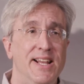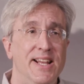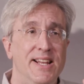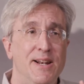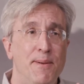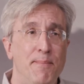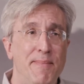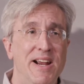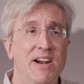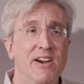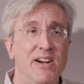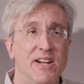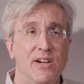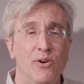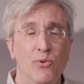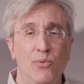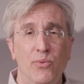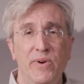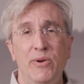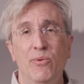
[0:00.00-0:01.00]
In
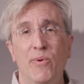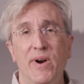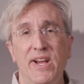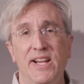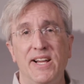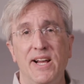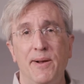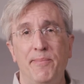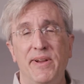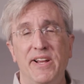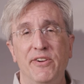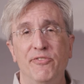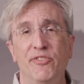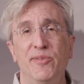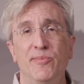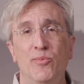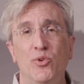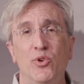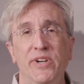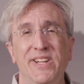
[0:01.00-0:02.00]
America, we wake up
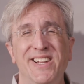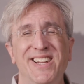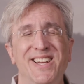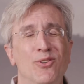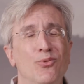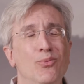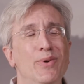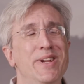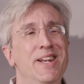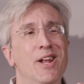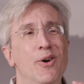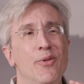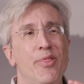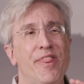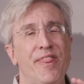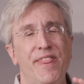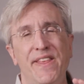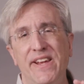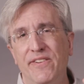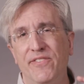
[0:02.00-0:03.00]
every morning and we don't
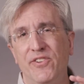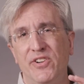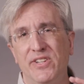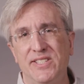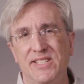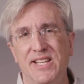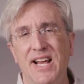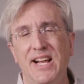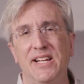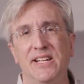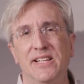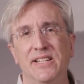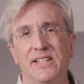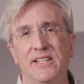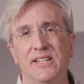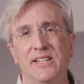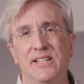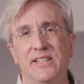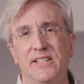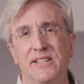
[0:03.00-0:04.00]
think for a second
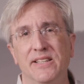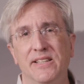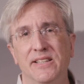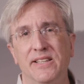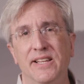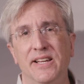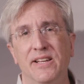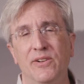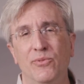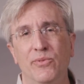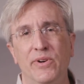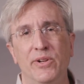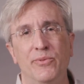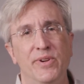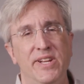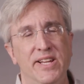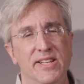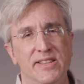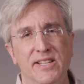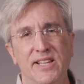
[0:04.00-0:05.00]
that when
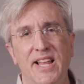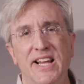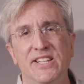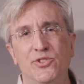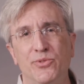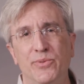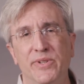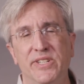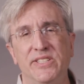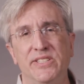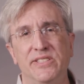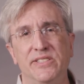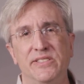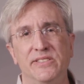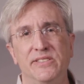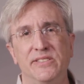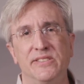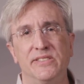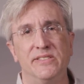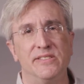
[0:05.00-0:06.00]
we hit the light switch,
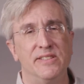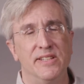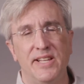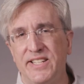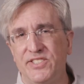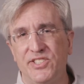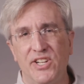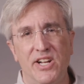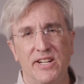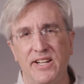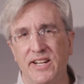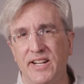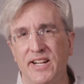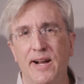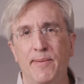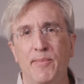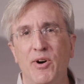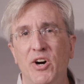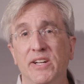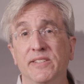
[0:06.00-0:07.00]
the light's not going to
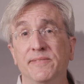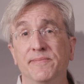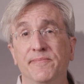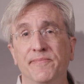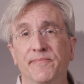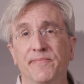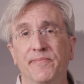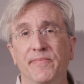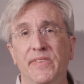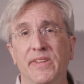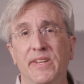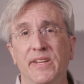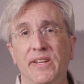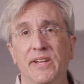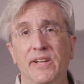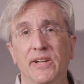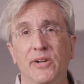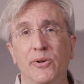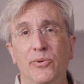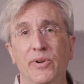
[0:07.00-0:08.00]
come on.
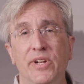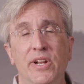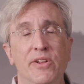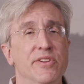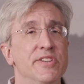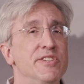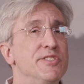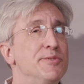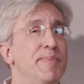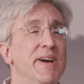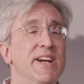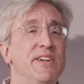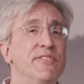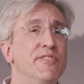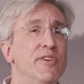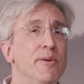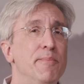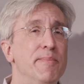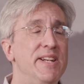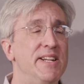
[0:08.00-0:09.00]
We don't expect
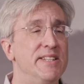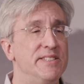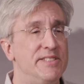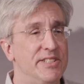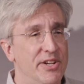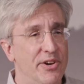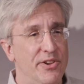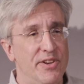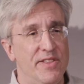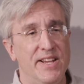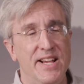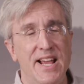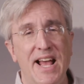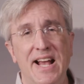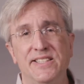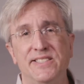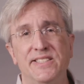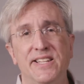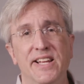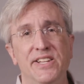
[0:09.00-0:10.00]
for a minute to go to the
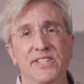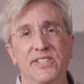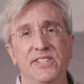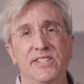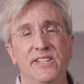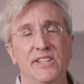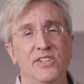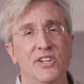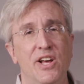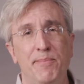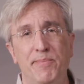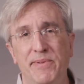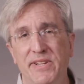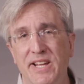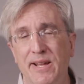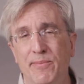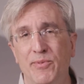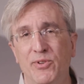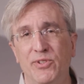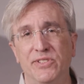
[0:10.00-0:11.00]
gas station and not be
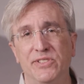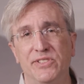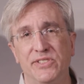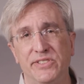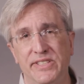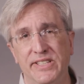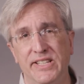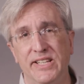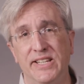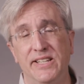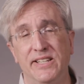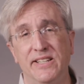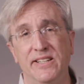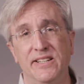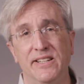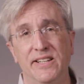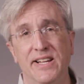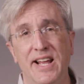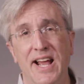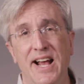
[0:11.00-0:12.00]
able to get
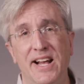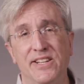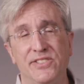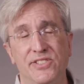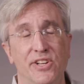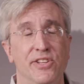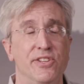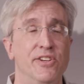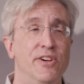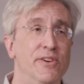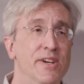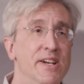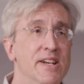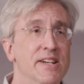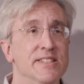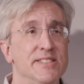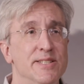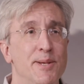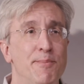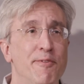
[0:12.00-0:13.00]
gas, although
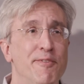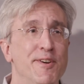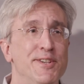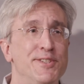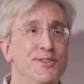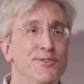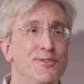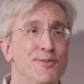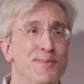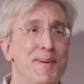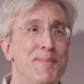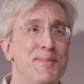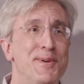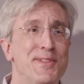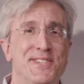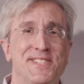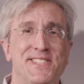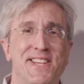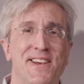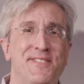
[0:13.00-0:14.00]
some of us who remember
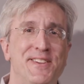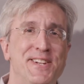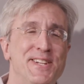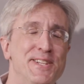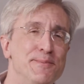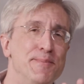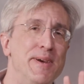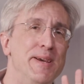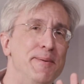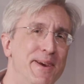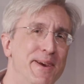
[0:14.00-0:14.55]
the 70s